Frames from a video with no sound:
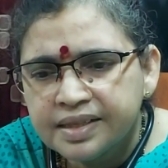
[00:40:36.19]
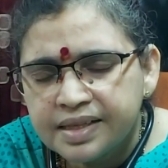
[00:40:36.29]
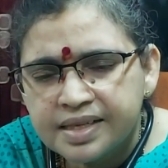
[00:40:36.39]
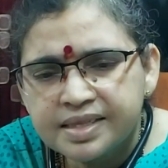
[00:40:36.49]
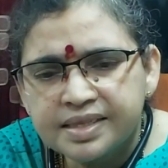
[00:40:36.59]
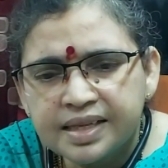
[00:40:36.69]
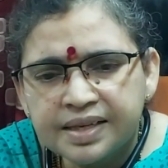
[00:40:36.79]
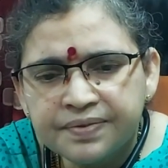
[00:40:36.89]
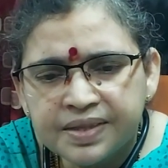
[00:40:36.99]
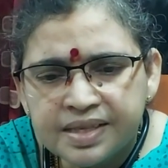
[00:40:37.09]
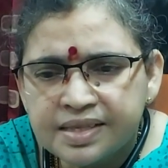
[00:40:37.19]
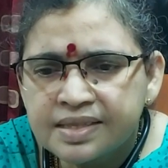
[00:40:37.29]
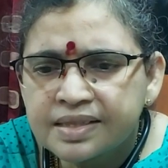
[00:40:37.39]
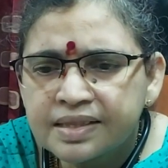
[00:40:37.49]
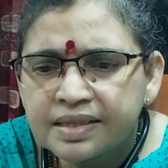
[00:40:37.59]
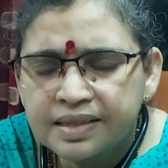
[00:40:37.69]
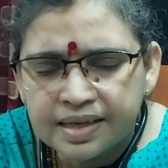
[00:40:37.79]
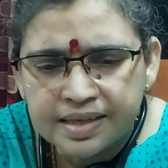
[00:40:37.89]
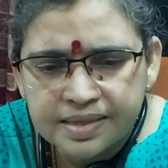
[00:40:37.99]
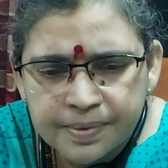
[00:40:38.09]
is seen with this
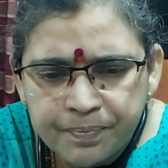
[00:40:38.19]
case.